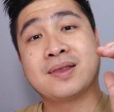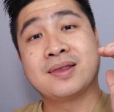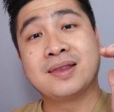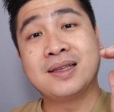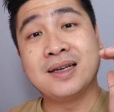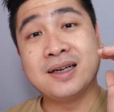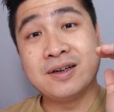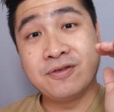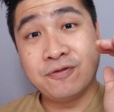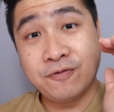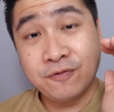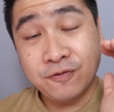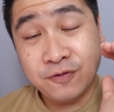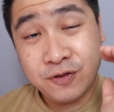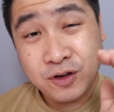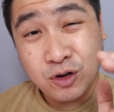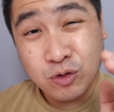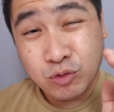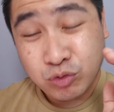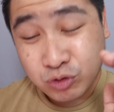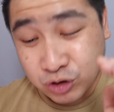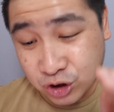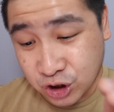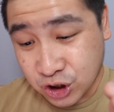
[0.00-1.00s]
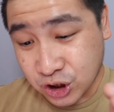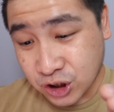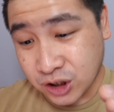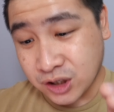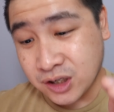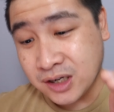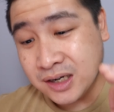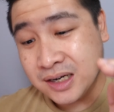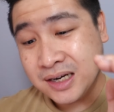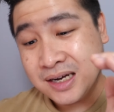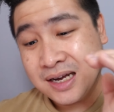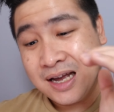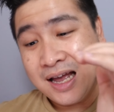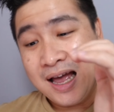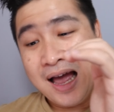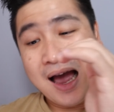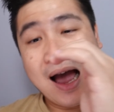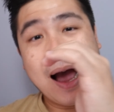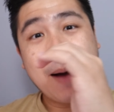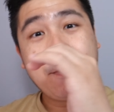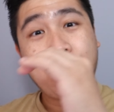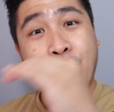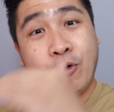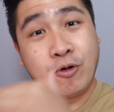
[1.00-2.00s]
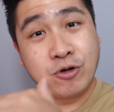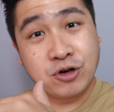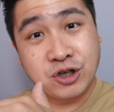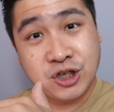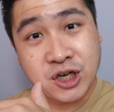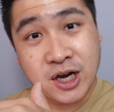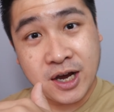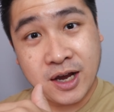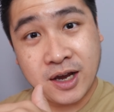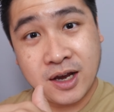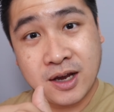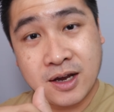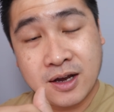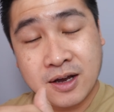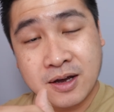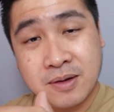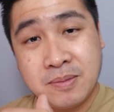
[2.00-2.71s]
the future project,